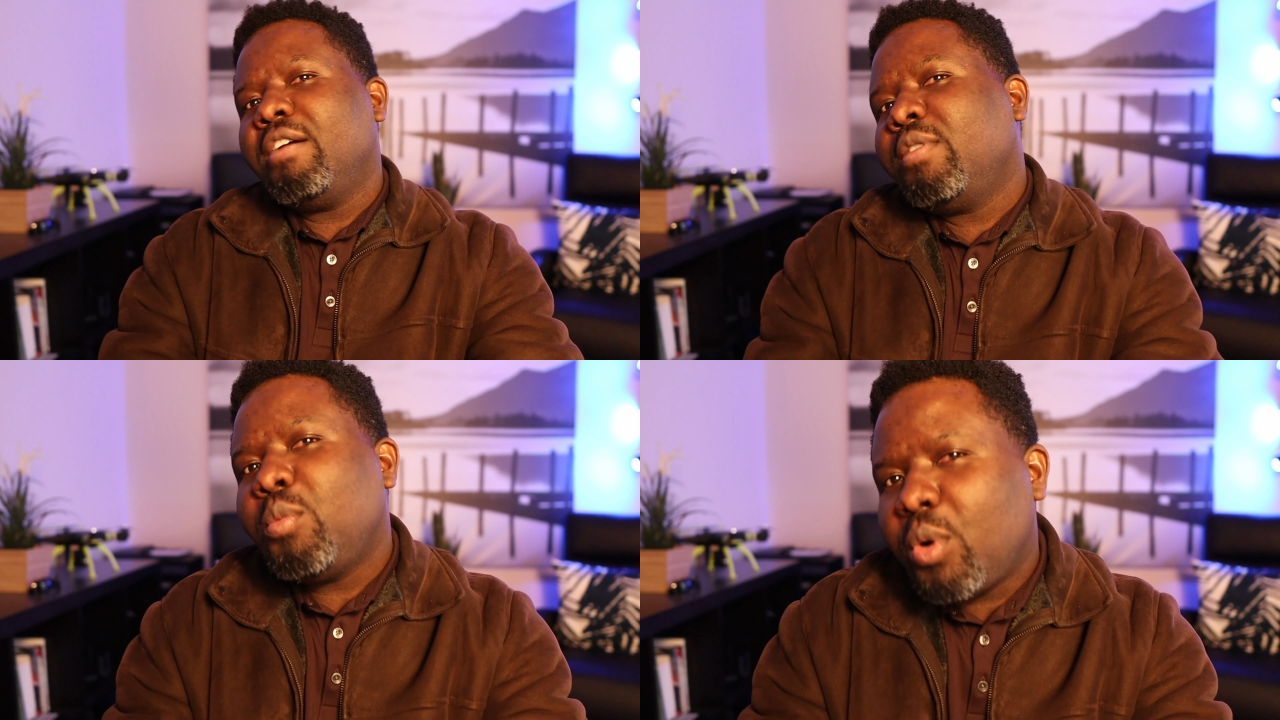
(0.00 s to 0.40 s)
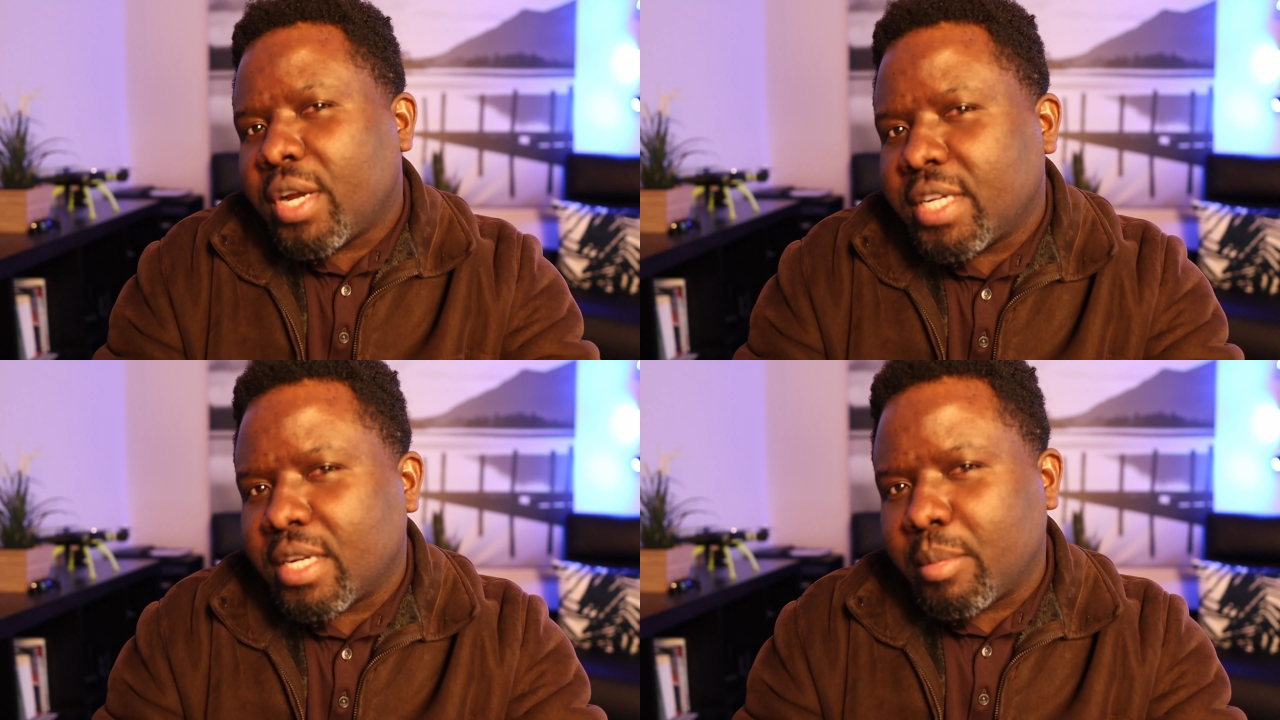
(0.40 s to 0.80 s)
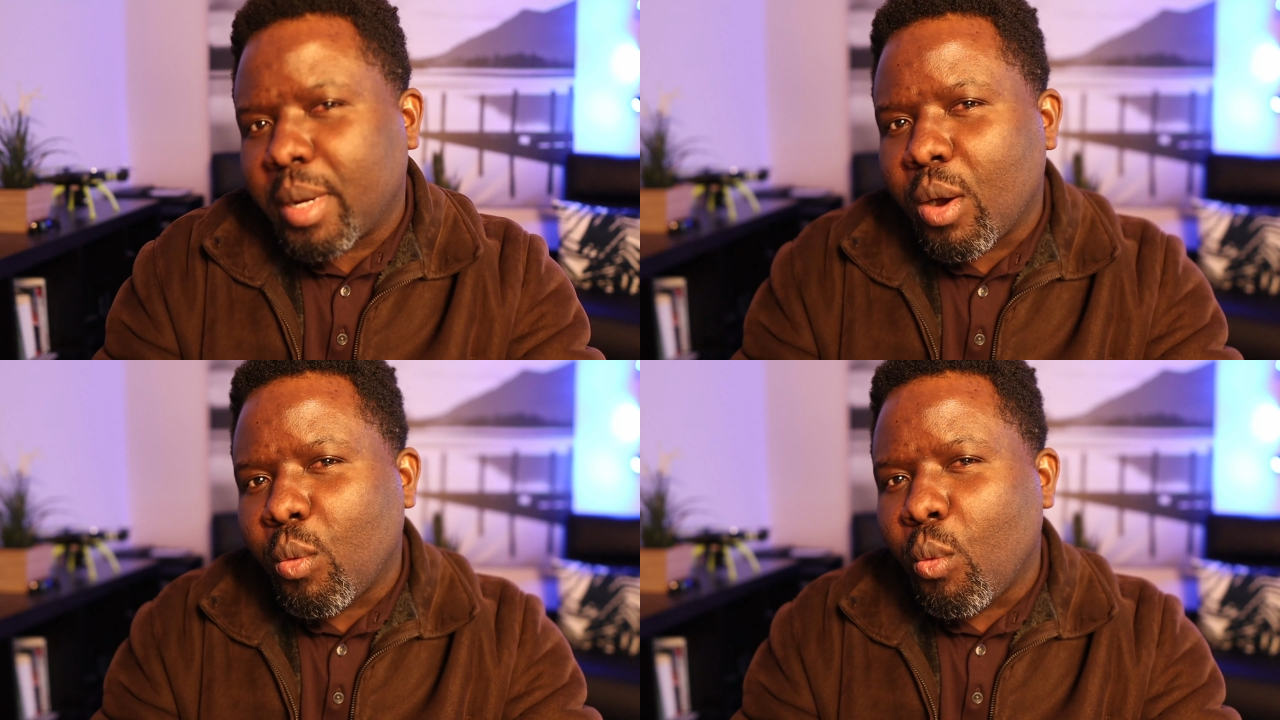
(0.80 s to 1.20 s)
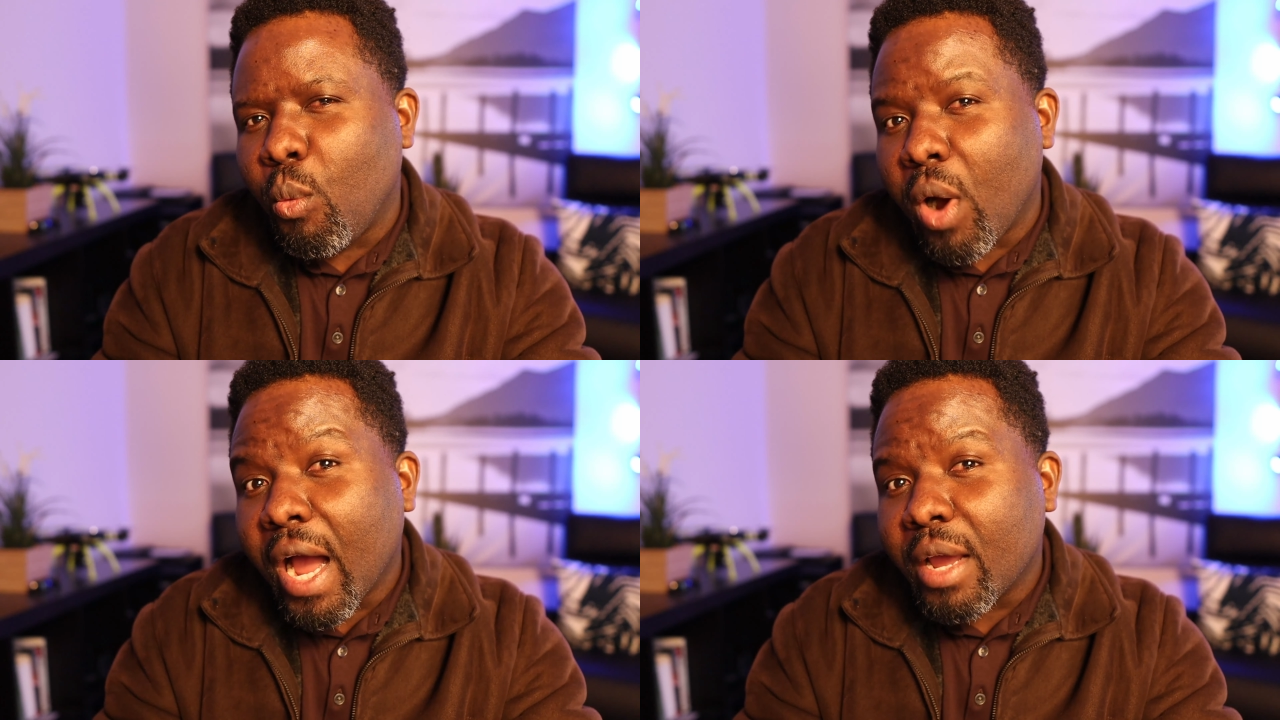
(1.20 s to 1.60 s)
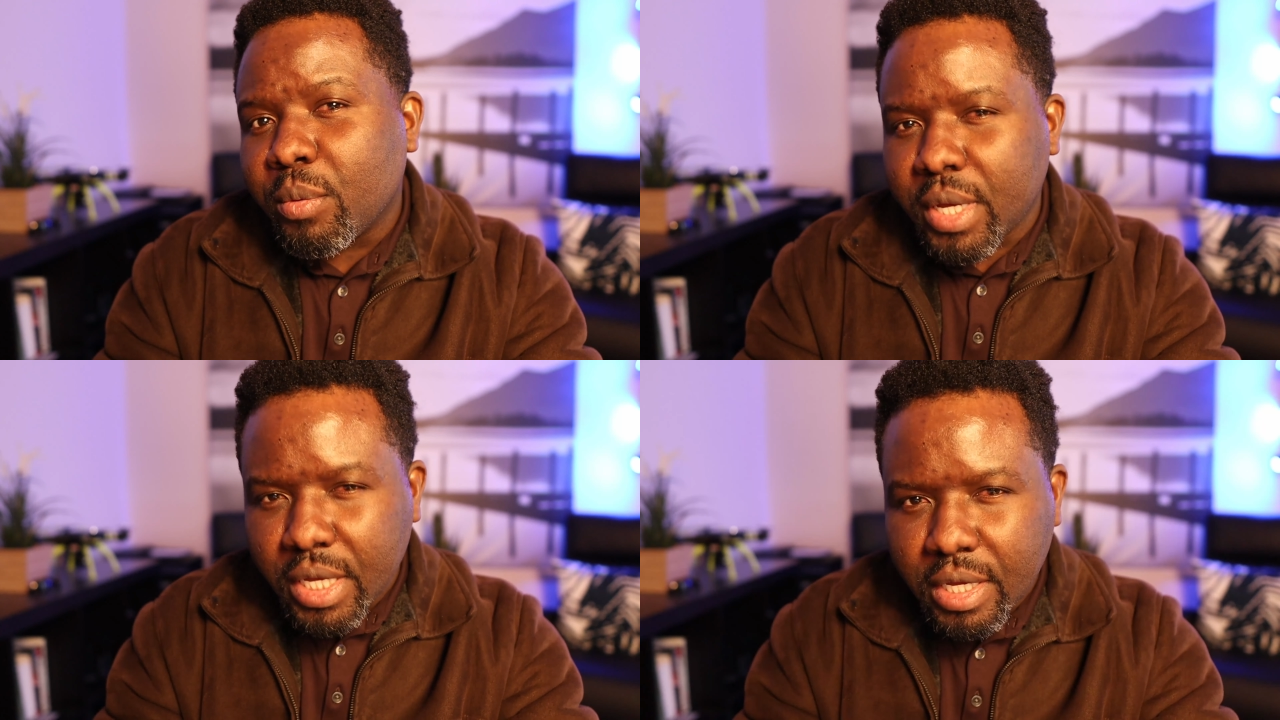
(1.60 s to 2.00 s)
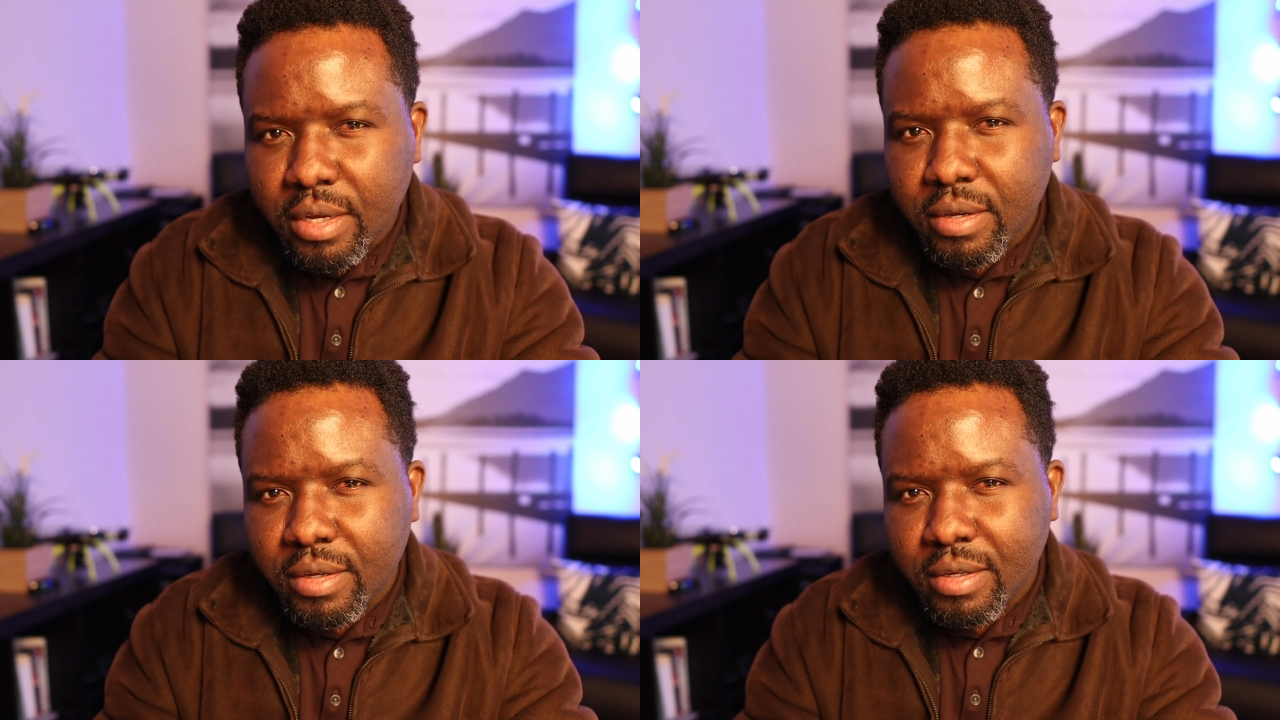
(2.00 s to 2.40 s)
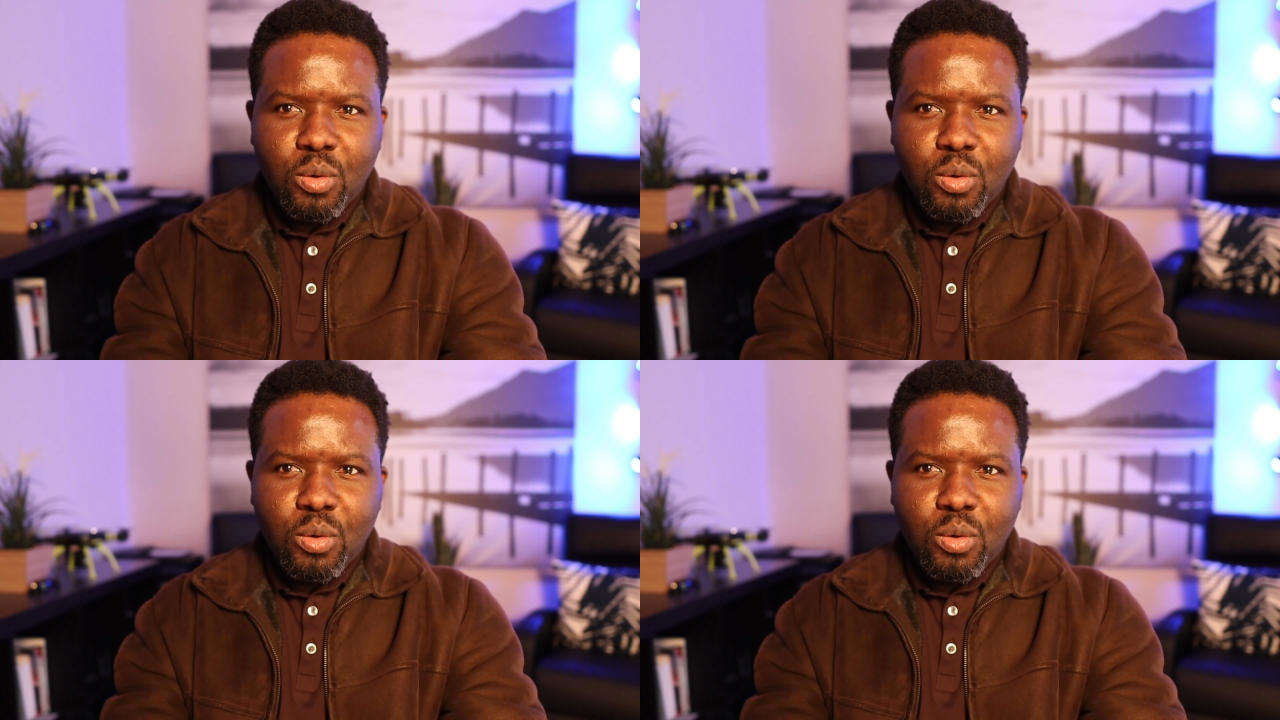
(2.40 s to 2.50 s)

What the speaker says: ever wondered about why we're here?